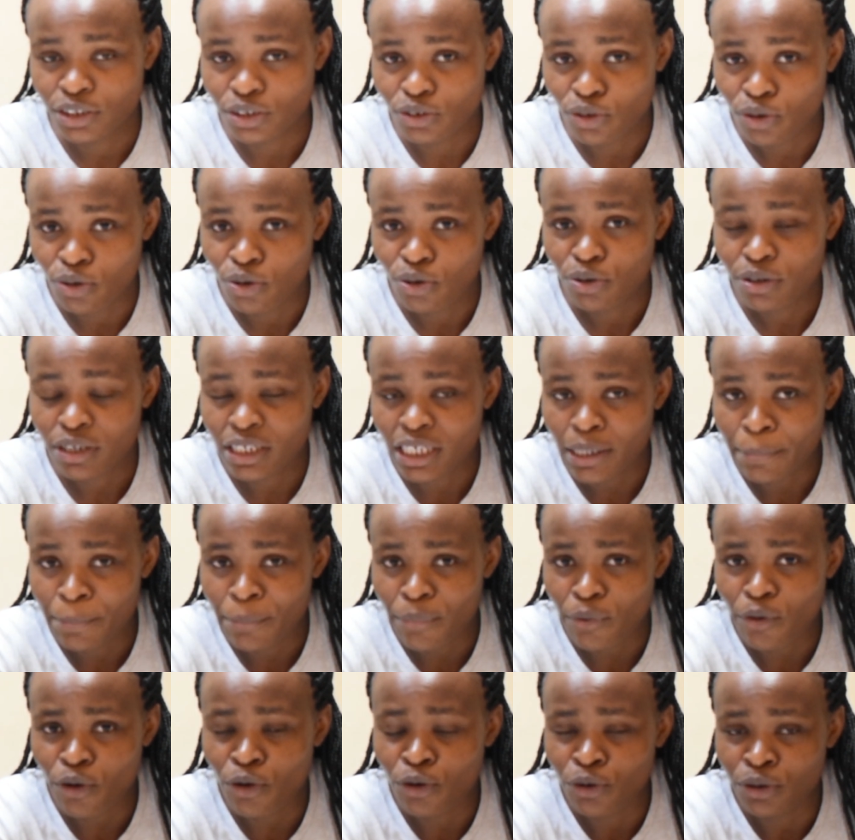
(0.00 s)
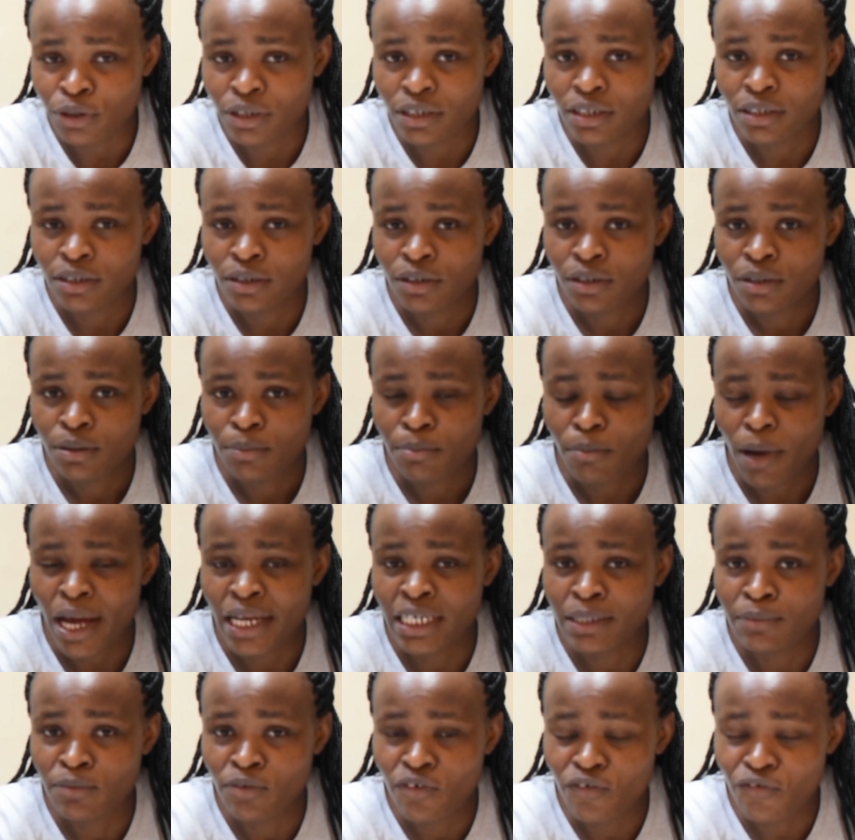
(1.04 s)
So keep on
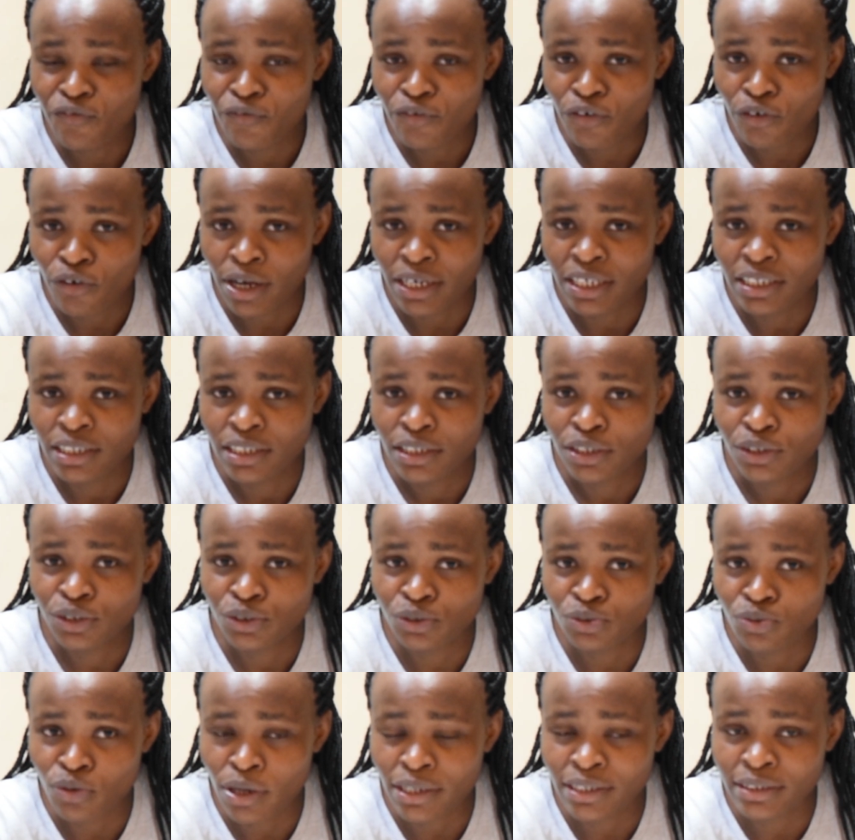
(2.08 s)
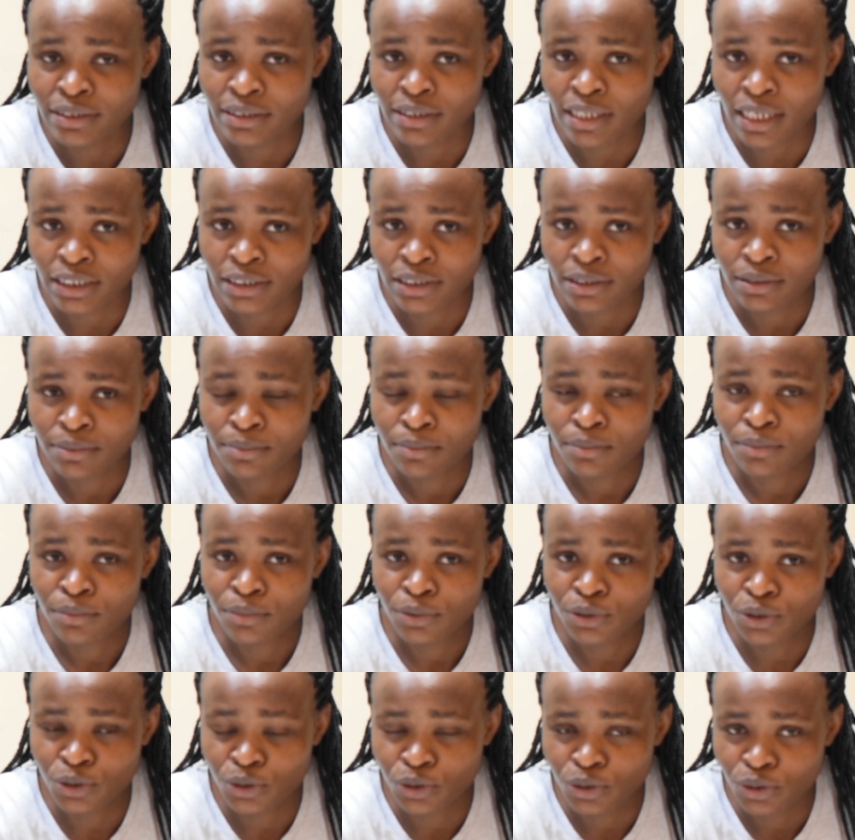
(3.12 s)
and move forward towards that
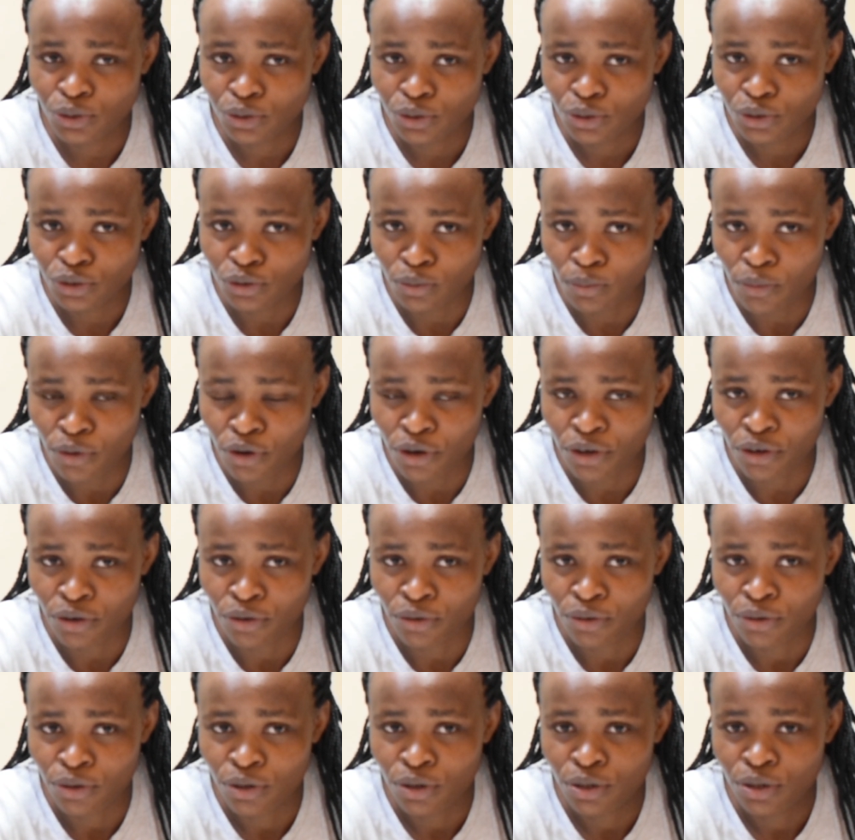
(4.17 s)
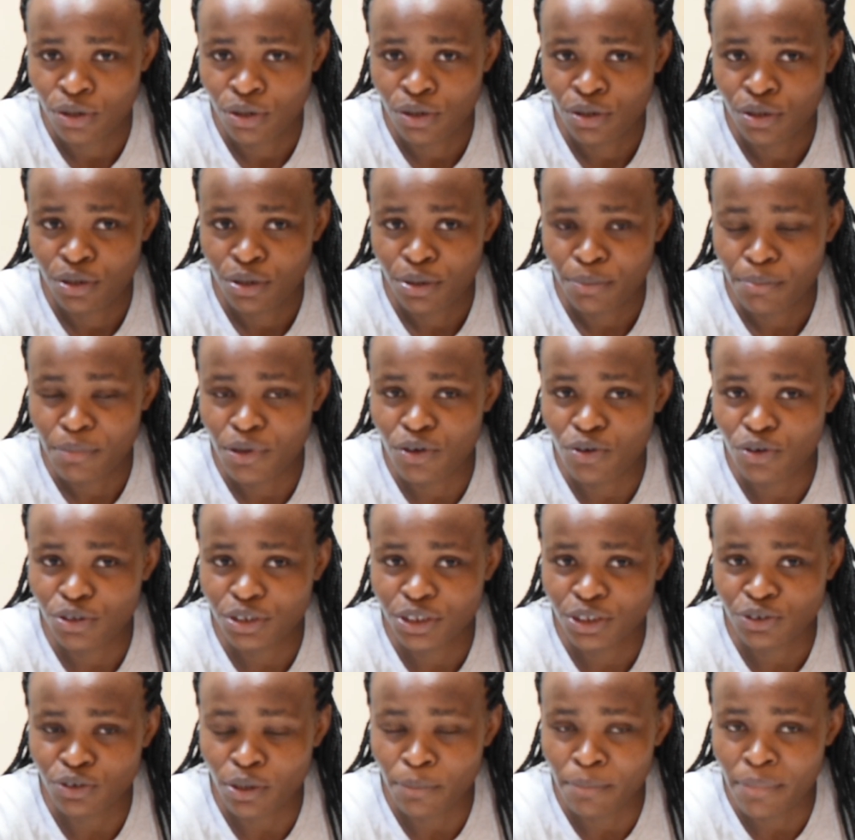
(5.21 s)
tomorrow,
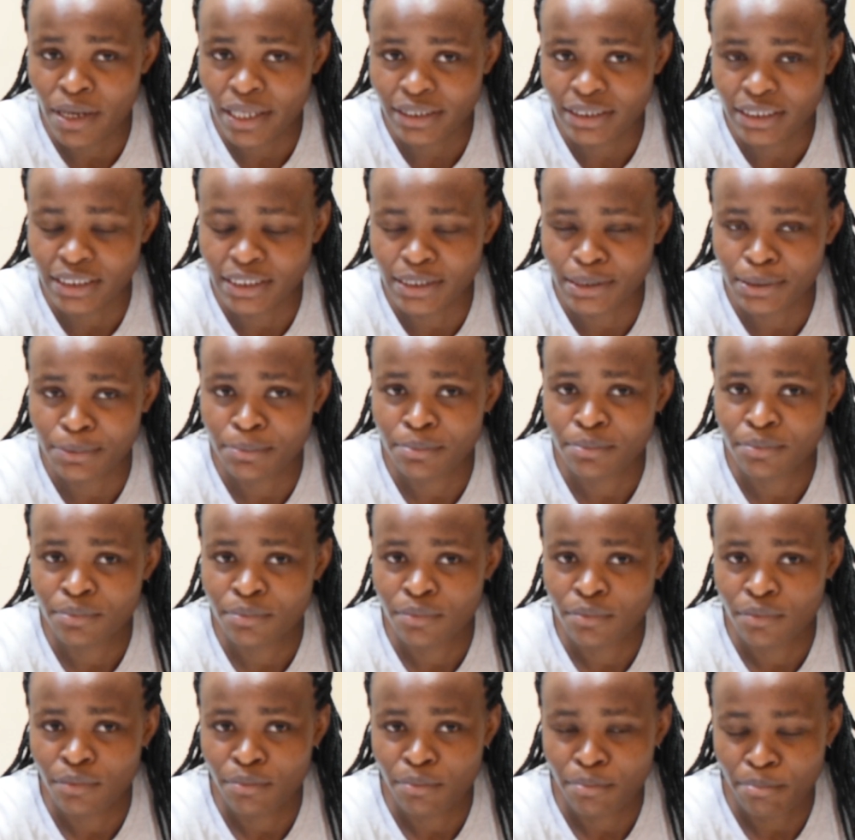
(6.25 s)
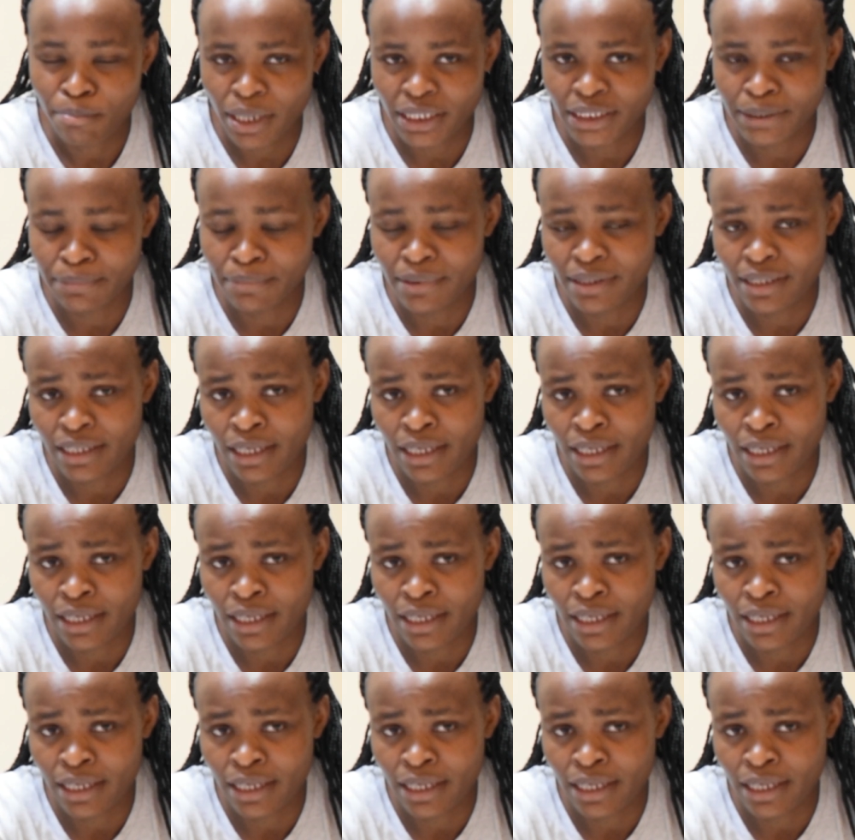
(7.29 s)
because your blessing might be